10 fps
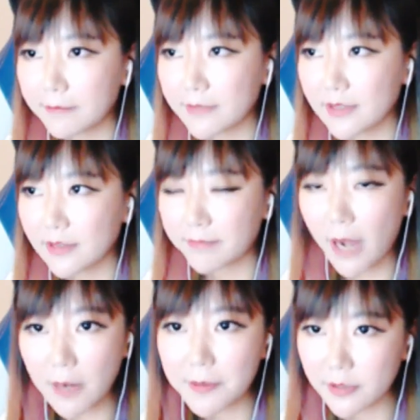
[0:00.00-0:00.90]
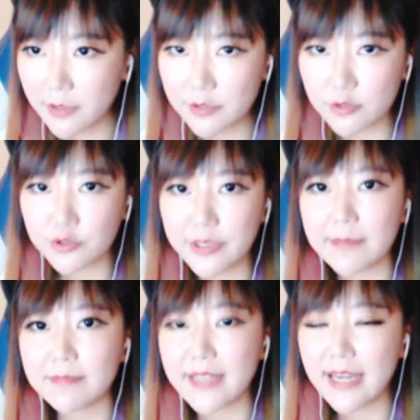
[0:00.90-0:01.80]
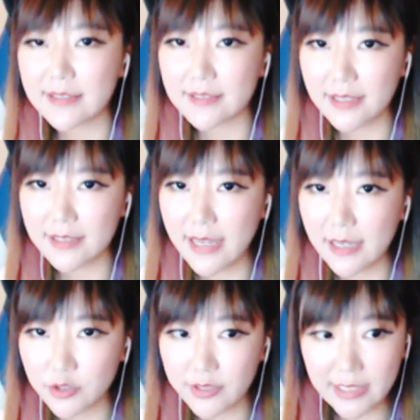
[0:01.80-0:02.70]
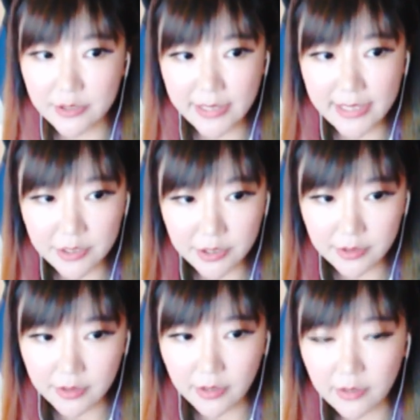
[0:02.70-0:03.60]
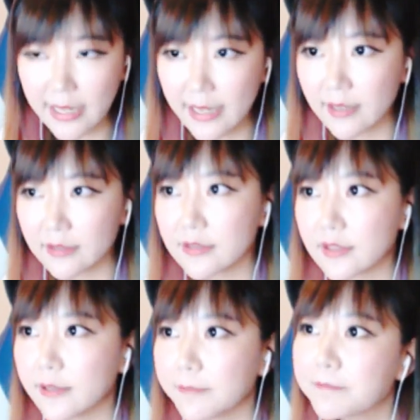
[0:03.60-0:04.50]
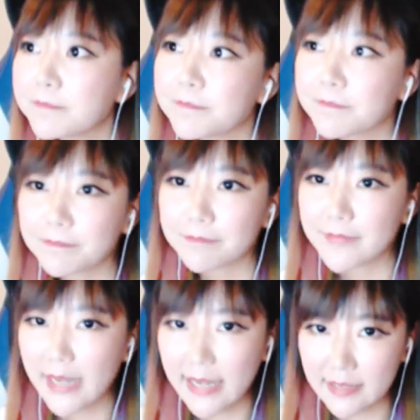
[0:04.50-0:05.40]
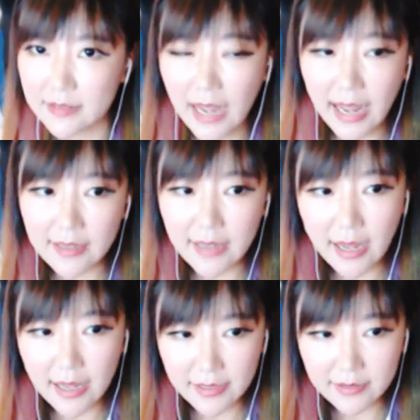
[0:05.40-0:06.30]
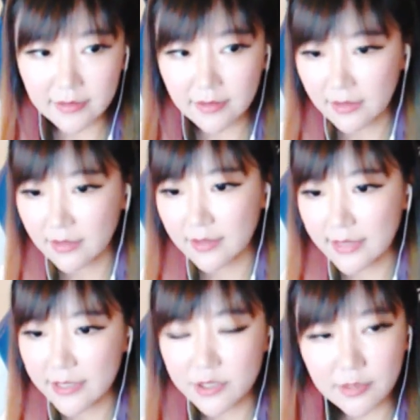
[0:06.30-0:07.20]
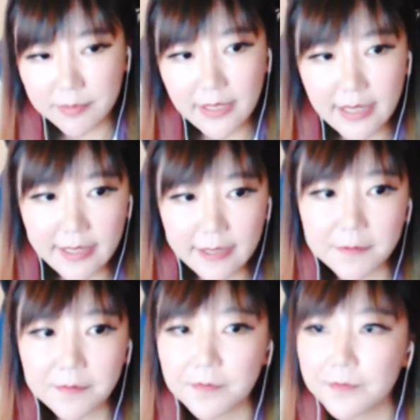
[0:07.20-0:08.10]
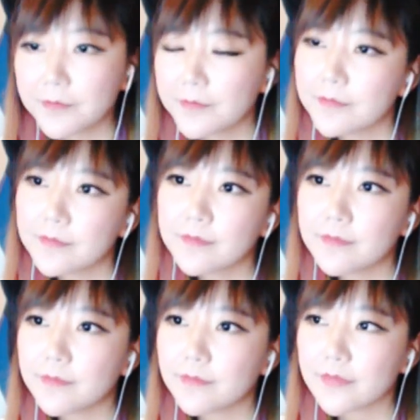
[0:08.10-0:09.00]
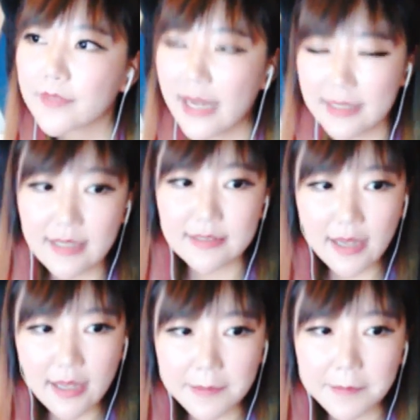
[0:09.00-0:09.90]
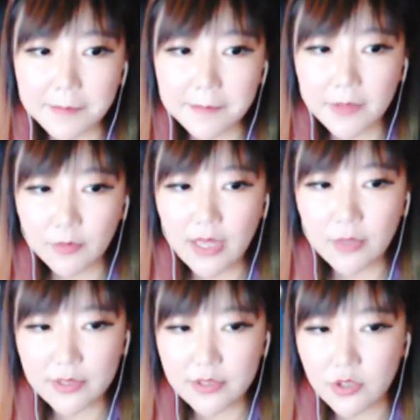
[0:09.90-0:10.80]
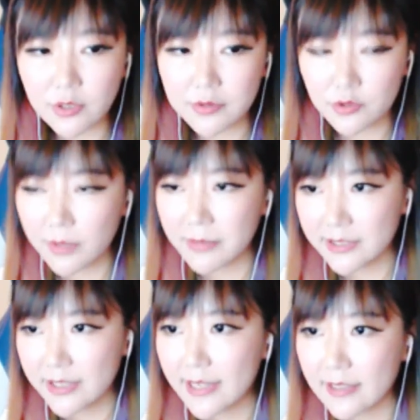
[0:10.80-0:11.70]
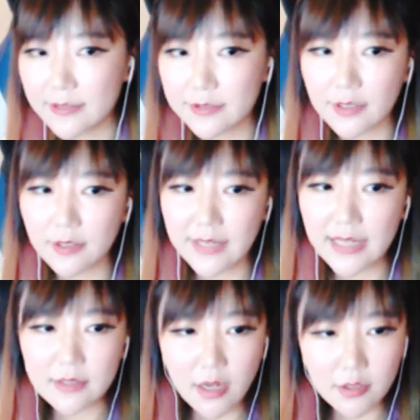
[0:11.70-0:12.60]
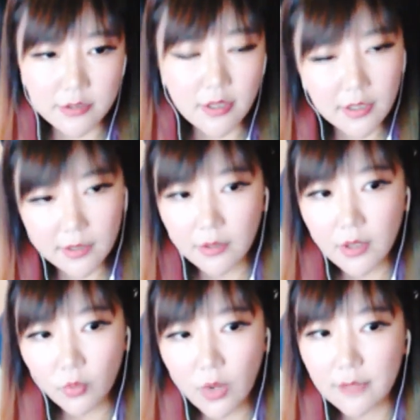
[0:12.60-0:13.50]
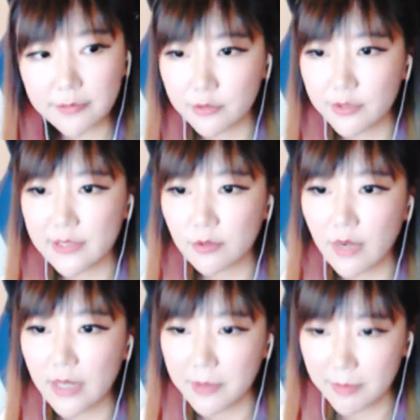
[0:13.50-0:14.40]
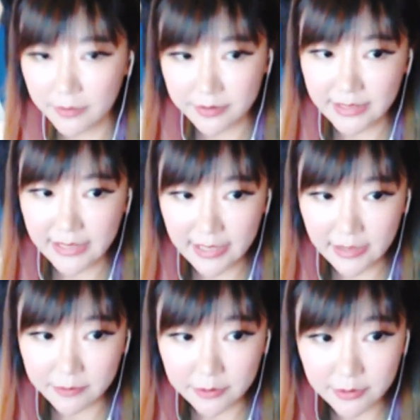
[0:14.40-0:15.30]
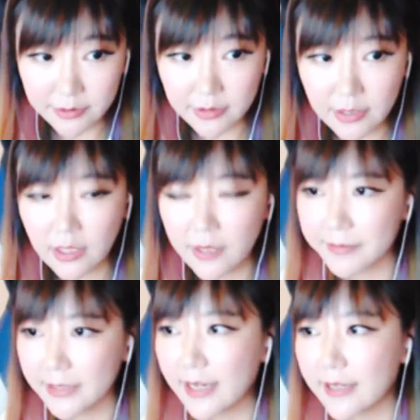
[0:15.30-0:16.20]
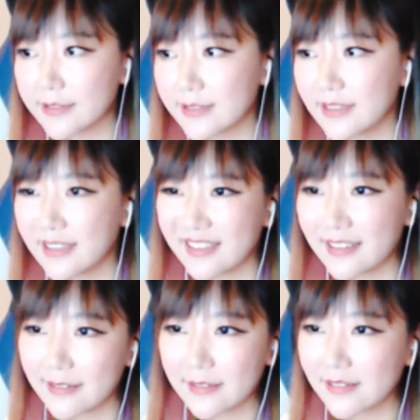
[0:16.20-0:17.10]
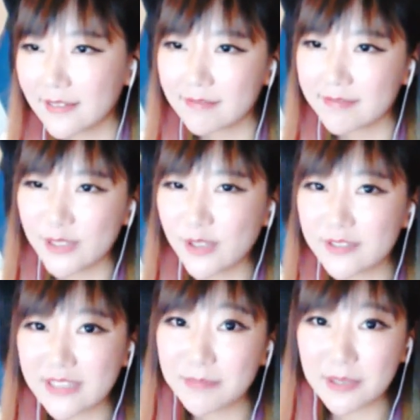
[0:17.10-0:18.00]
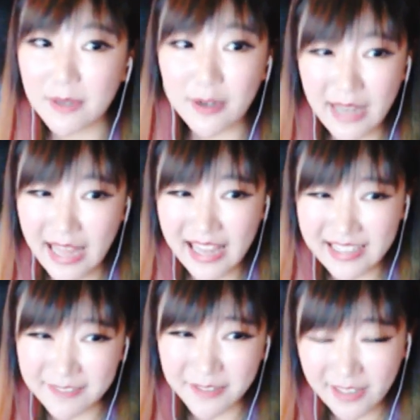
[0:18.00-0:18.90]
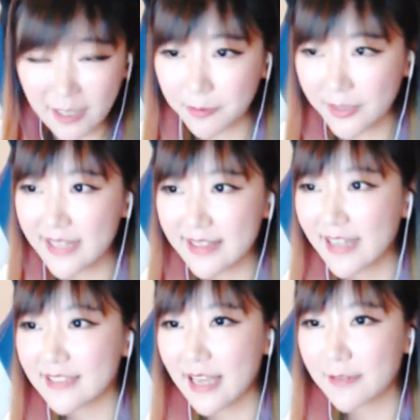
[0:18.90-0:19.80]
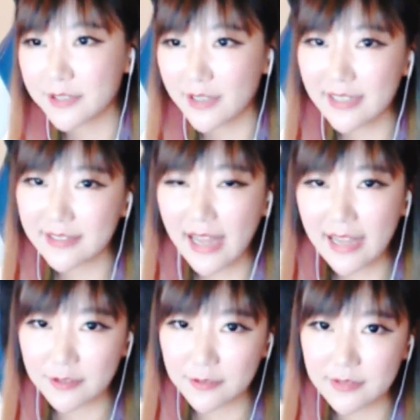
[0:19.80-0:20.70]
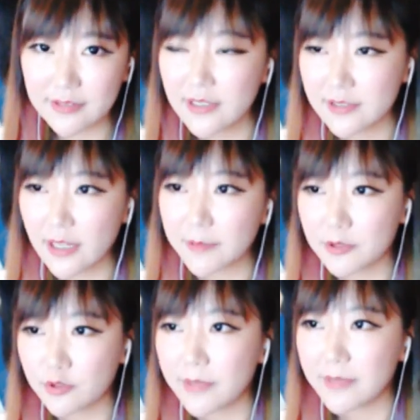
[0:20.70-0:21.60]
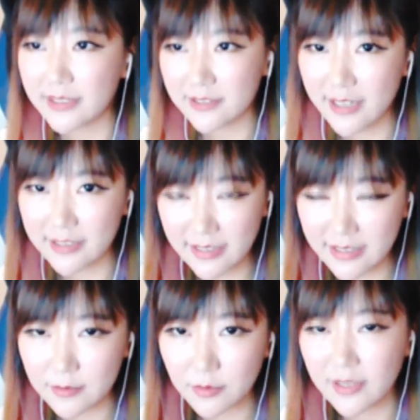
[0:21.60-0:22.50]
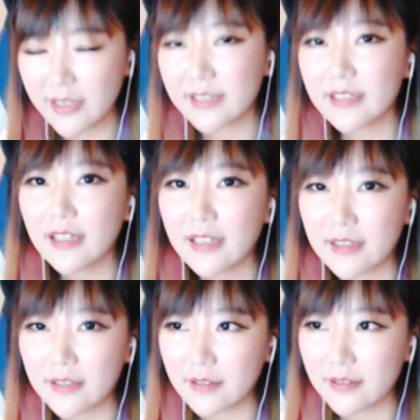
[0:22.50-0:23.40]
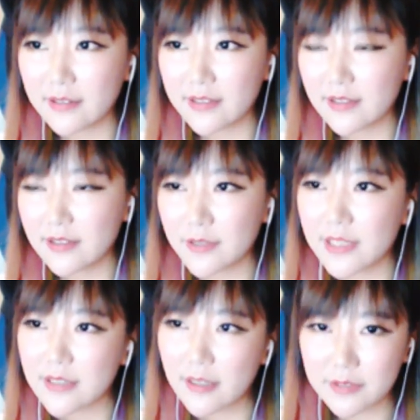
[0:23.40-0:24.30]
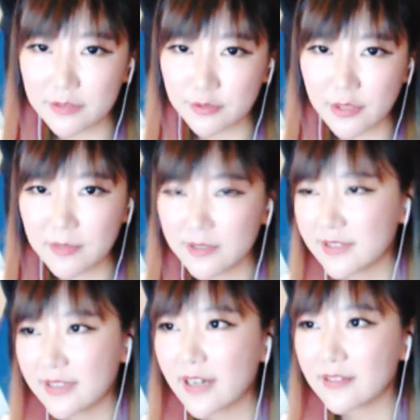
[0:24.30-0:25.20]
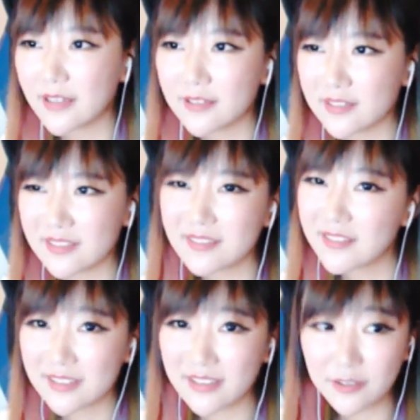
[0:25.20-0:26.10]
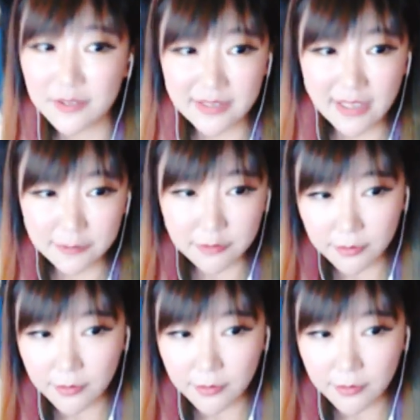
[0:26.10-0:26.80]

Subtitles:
popular stream that is actually educational and high legend play at that time when I was still streaming China. So that's also one of the reasons why people think I am good, because some people even complain that after I don't stop streaming China anymore, like the rest of the streamers, they are not skilled enough to